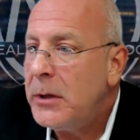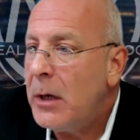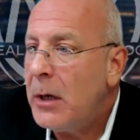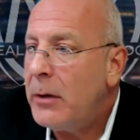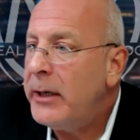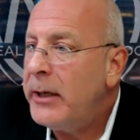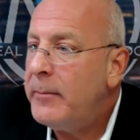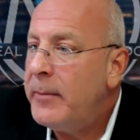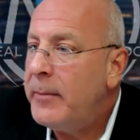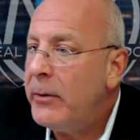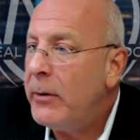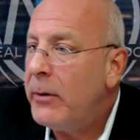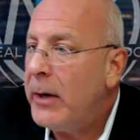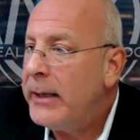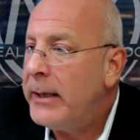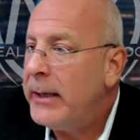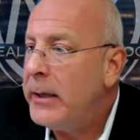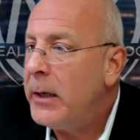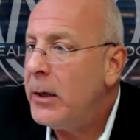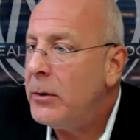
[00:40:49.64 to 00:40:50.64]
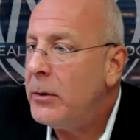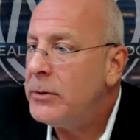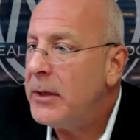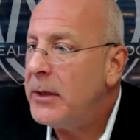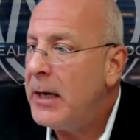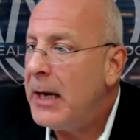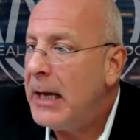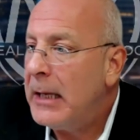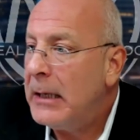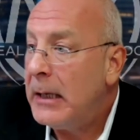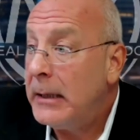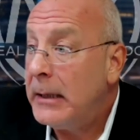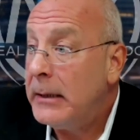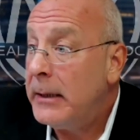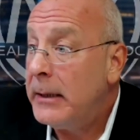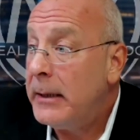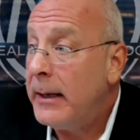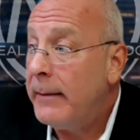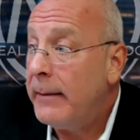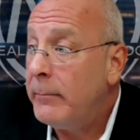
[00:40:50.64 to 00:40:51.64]
I need to be writing notes and highlighting
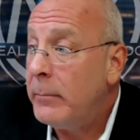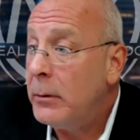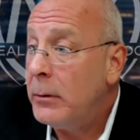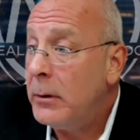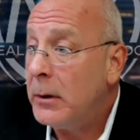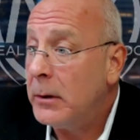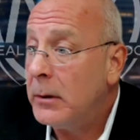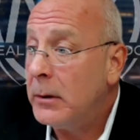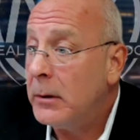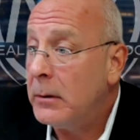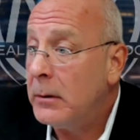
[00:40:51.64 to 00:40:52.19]
that book.